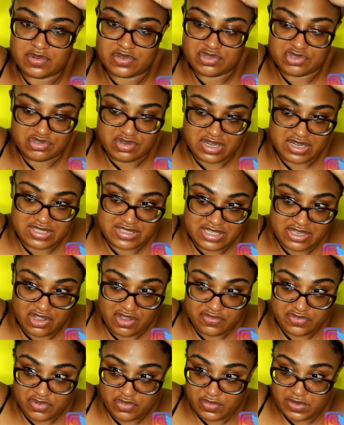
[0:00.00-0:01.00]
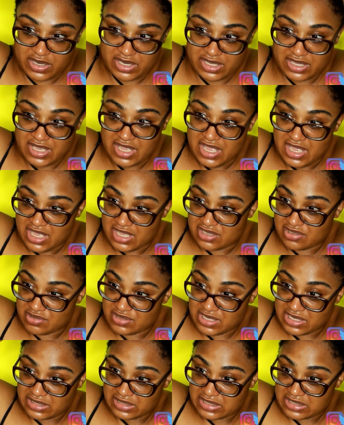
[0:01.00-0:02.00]
you're trying to take off your wig and you
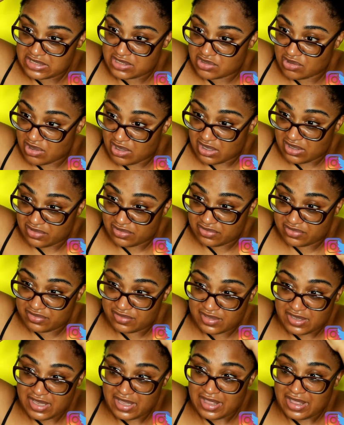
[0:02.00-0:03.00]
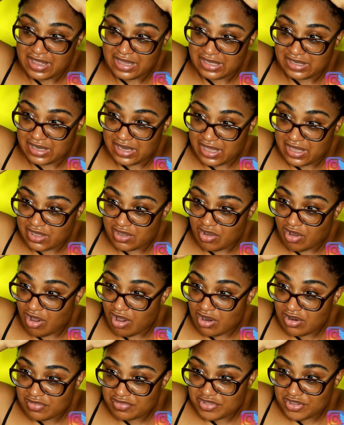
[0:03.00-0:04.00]
take this off, like,
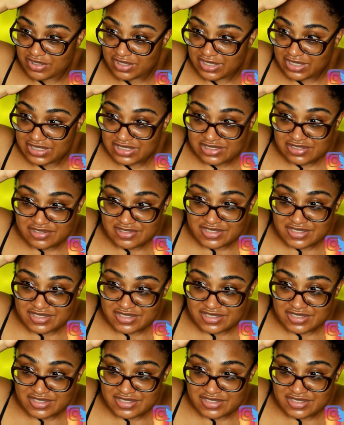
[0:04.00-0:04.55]
all of your hairs